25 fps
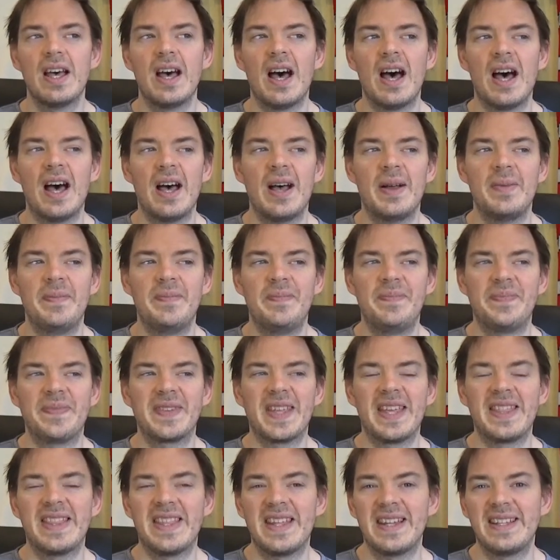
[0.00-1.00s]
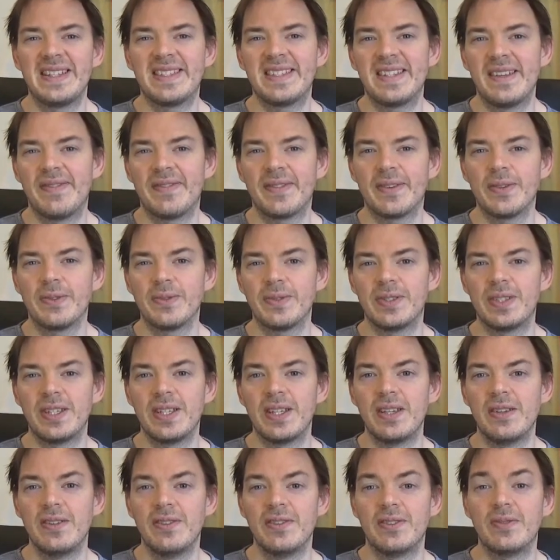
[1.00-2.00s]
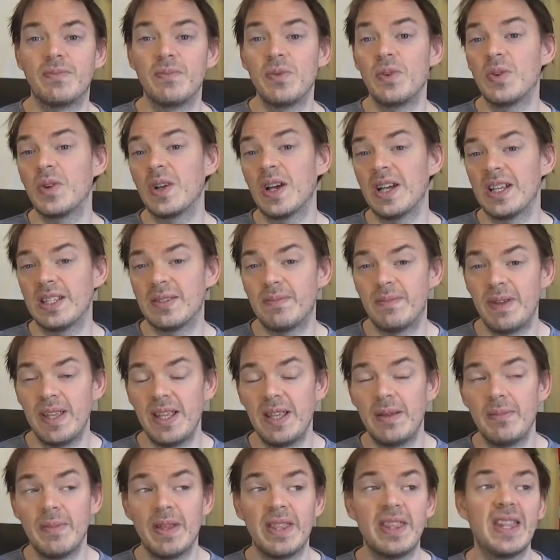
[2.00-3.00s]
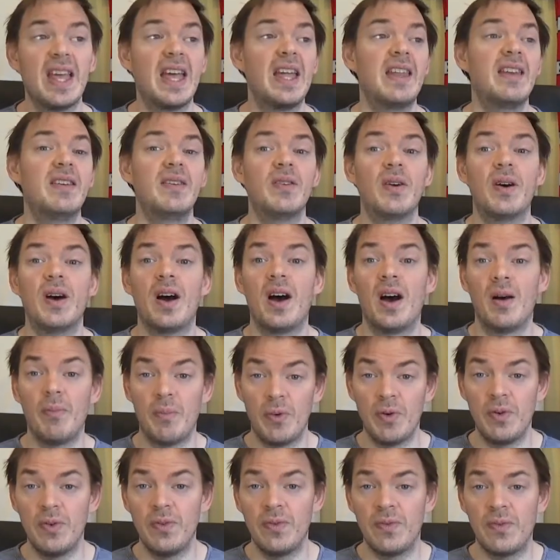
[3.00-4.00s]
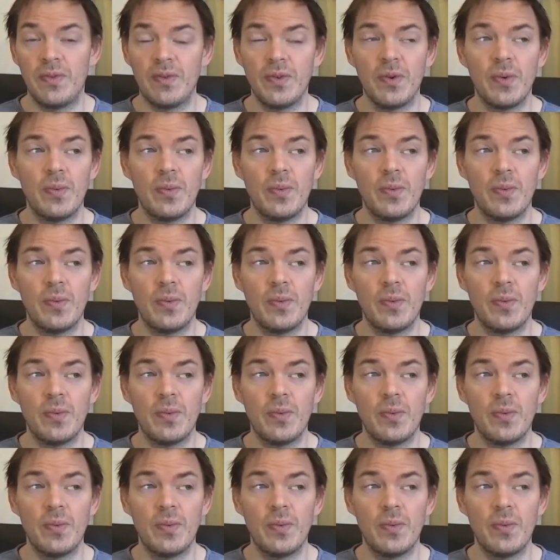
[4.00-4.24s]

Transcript: And then it's difficult to use Moongeist Beam and then a move